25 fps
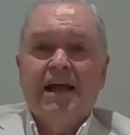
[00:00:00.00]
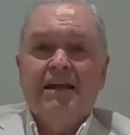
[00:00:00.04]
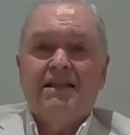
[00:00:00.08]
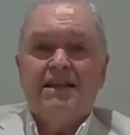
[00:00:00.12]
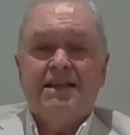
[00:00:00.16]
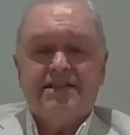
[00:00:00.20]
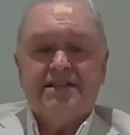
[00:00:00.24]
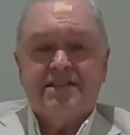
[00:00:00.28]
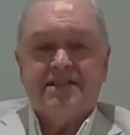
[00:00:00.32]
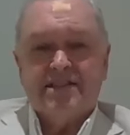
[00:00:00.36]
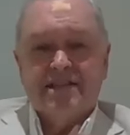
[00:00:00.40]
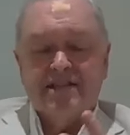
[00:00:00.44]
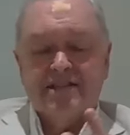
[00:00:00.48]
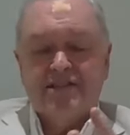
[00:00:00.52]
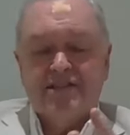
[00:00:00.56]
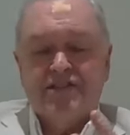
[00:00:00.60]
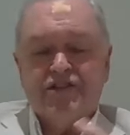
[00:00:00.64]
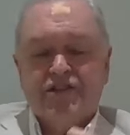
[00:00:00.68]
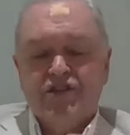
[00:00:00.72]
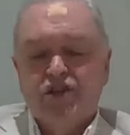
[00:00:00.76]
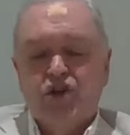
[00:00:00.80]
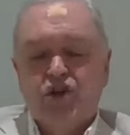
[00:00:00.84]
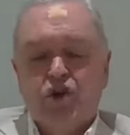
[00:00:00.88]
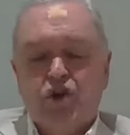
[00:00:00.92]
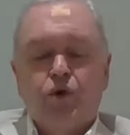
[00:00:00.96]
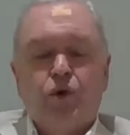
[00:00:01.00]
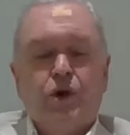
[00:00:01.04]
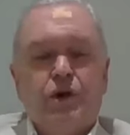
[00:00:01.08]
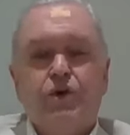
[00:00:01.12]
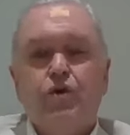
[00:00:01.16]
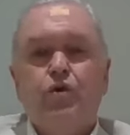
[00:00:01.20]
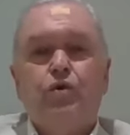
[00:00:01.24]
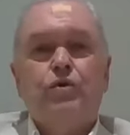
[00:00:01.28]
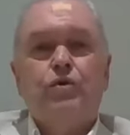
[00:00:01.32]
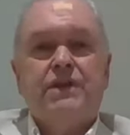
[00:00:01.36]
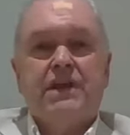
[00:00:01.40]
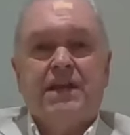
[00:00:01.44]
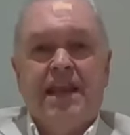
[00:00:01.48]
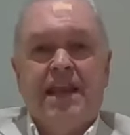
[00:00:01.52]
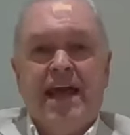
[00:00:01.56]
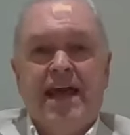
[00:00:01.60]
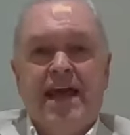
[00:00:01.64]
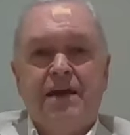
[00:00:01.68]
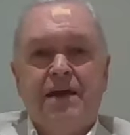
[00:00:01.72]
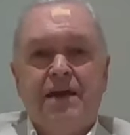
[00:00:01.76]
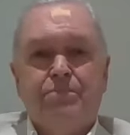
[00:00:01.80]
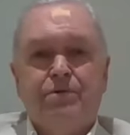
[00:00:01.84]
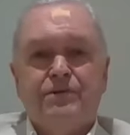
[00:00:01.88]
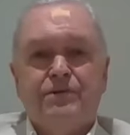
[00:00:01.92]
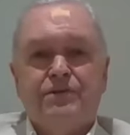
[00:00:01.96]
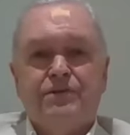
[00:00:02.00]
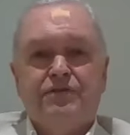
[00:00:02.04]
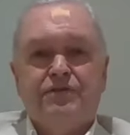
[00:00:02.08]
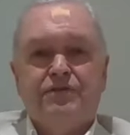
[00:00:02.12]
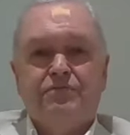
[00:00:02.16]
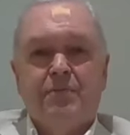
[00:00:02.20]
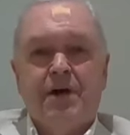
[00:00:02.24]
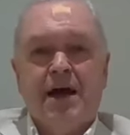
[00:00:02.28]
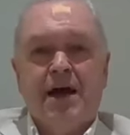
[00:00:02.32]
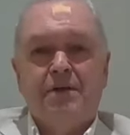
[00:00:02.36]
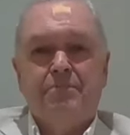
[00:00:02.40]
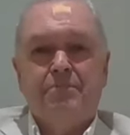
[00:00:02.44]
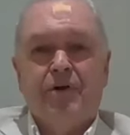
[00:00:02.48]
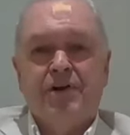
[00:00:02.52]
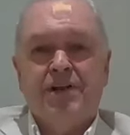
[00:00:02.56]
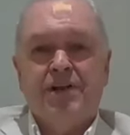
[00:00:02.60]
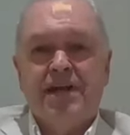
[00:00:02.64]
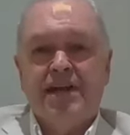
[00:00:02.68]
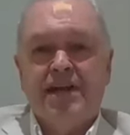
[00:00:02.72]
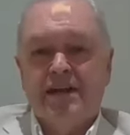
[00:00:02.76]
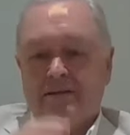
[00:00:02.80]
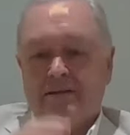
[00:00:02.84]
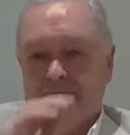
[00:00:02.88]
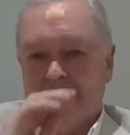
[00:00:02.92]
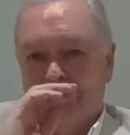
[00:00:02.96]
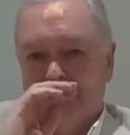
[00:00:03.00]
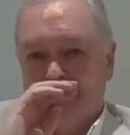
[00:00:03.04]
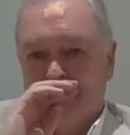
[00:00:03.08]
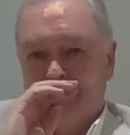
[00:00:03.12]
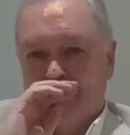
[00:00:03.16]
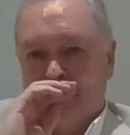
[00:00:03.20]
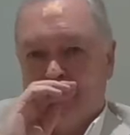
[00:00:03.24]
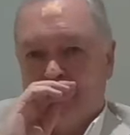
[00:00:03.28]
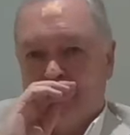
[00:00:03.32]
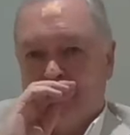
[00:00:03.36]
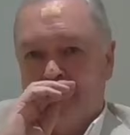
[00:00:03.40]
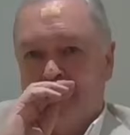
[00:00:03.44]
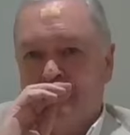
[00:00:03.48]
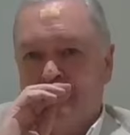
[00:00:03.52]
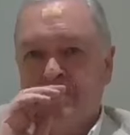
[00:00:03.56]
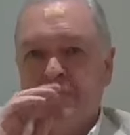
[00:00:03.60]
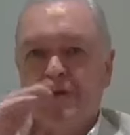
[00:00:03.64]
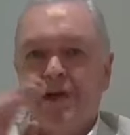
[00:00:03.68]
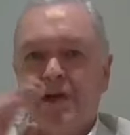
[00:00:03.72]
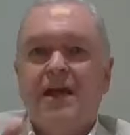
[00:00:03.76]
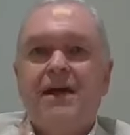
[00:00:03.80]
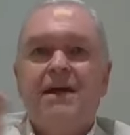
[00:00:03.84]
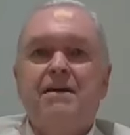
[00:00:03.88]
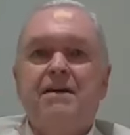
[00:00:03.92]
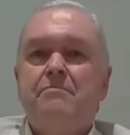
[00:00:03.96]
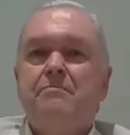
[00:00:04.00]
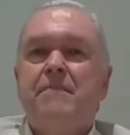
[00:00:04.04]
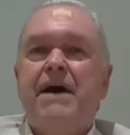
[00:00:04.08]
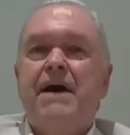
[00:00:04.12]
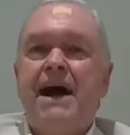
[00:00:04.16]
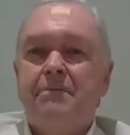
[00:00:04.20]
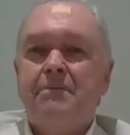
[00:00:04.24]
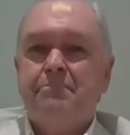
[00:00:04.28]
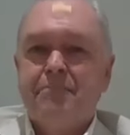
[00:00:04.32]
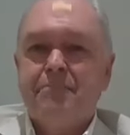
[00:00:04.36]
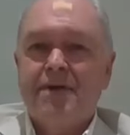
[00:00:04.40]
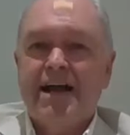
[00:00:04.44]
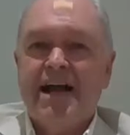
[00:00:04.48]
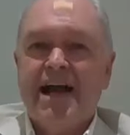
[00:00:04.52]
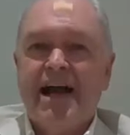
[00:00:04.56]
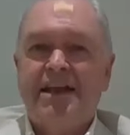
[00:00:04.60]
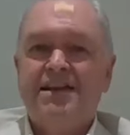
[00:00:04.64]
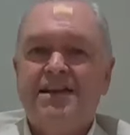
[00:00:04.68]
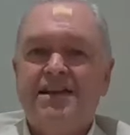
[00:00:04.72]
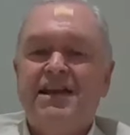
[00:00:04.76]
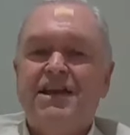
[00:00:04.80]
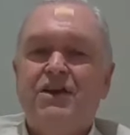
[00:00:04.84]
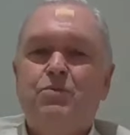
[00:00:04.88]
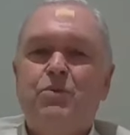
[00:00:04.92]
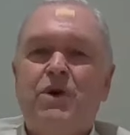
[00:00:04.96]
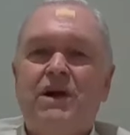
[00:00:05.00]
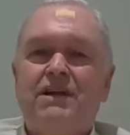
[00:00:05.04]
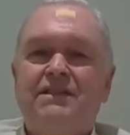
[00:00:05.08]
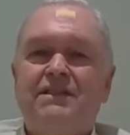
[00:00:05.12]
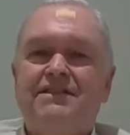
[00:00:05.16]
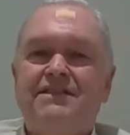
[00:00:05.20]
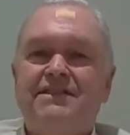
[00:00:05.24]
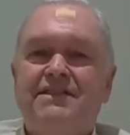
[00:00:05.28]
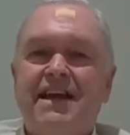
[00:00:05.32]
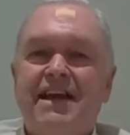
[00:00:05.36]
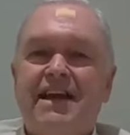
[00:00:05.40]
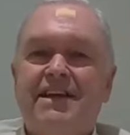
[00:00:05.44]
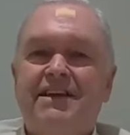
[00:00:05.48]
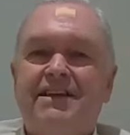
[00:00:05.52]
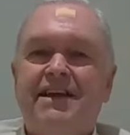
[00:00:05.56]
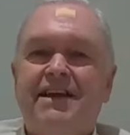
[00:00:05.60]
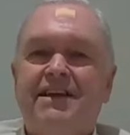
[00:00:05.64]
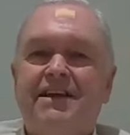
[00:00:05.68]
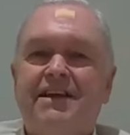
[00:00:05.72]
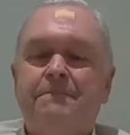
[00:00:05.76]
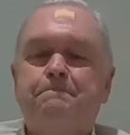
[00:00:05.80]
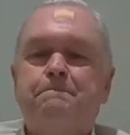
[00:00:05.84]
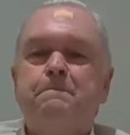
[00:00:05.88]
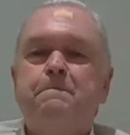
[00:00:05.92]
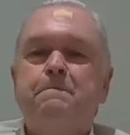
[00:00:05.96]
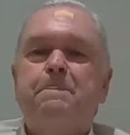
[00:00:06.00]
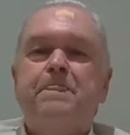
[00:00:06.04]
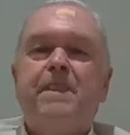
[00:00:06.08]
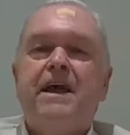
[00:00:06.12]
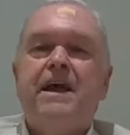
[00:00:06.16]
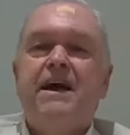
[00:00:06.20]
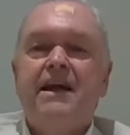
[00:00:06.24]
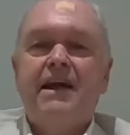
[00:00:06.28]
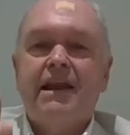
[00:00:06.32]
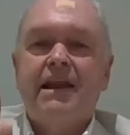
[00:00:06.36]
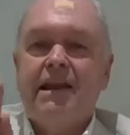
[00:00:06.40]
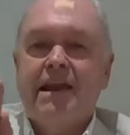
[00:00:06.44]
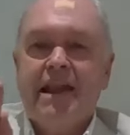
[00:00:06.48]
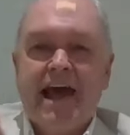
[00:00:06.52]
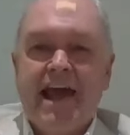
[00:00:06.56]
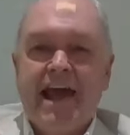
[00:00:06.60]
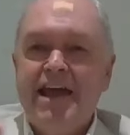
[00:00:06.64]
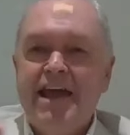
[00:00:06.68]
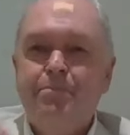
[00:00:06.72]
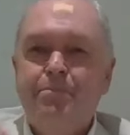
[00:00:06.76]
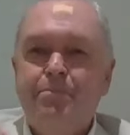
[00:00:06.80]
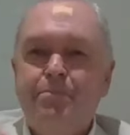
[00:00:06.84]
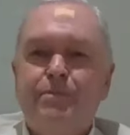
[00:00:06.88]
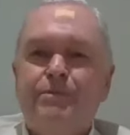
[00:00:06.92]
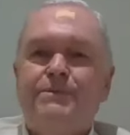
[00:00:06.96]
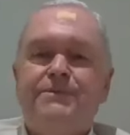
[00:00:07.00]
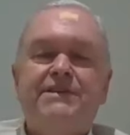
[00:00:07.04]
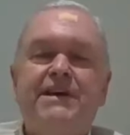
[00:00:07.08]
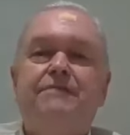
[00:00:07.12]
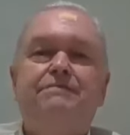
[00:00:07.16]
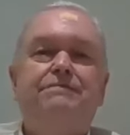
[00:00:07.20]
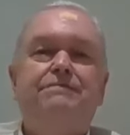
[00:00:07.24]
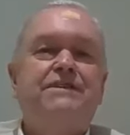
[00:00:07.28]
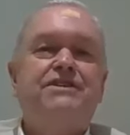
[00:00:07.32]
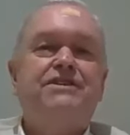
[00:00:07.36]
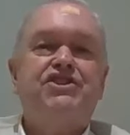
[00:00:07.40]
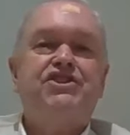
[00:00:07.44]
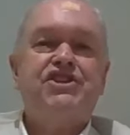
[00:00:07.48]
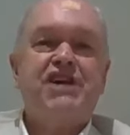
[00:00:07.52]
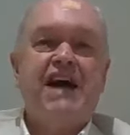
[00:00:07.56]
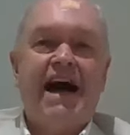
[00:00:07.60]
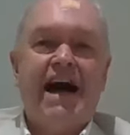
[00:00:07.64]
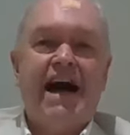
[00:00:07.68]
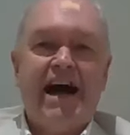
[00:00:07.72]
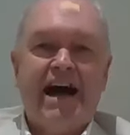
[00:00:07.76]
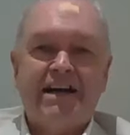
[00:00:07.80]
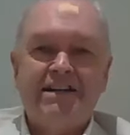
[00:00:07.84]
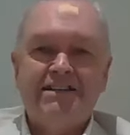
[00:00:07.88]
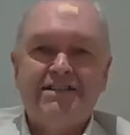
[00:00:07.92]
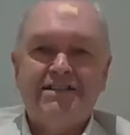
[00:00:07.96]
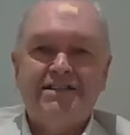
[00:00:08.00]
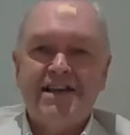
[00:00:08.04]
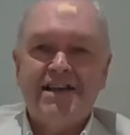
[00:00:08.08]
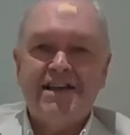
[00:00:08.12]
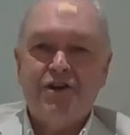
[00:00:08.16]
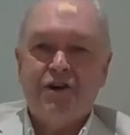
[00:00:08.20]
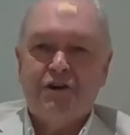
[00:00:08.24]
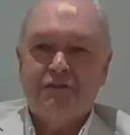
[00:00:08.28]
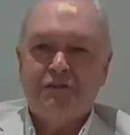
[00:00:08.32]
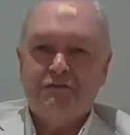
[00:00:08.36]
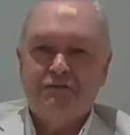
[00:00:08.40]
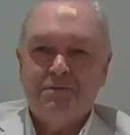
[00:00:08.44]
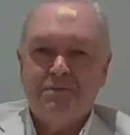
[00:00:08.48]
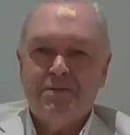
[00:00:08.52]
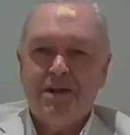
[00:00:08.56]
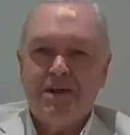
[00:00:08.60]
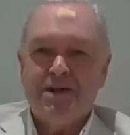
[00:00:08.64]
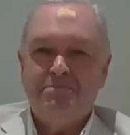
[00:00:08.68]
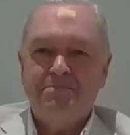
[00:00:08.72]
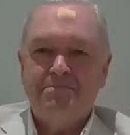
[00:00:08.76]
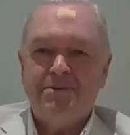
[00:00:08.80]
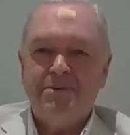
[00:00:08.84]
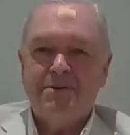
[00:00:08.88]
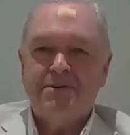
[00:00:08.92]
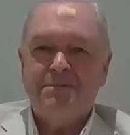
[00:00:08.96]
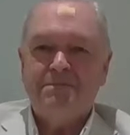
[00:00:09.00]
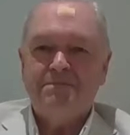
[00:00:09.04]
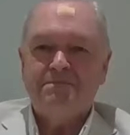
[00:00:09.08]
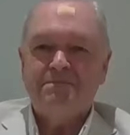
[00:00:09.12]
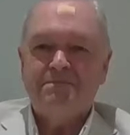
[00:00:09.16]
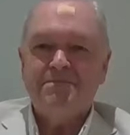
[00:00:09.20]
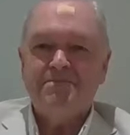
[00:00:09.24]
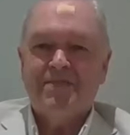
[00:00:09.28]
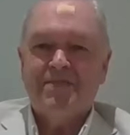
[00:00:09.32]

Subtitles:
This is, you know, on all the labels of my body. Mahatma Gandhi once said, labels are for jars, they're not for people.